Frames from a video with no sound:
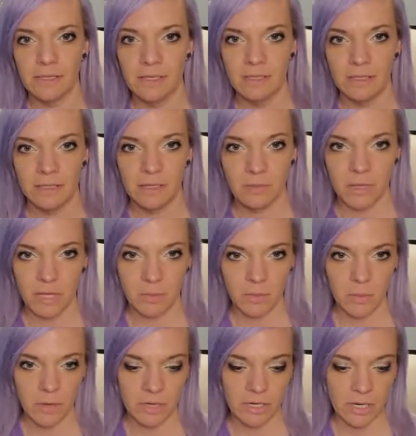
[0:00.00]
that we can
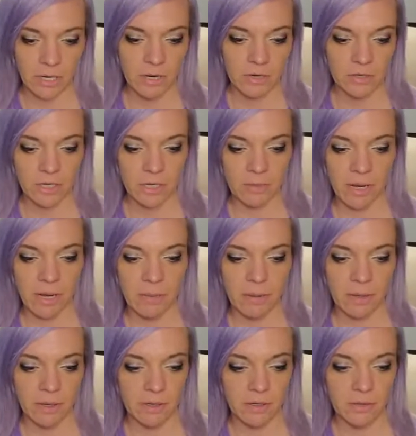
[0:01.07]
put under your paper and
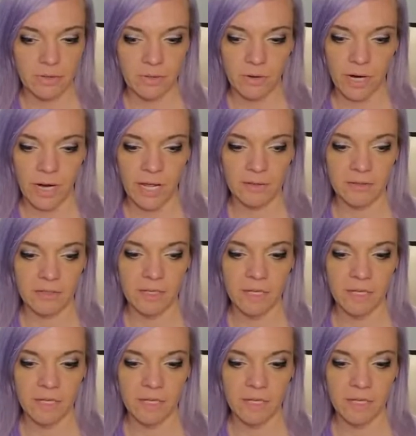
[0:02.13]
use crayons.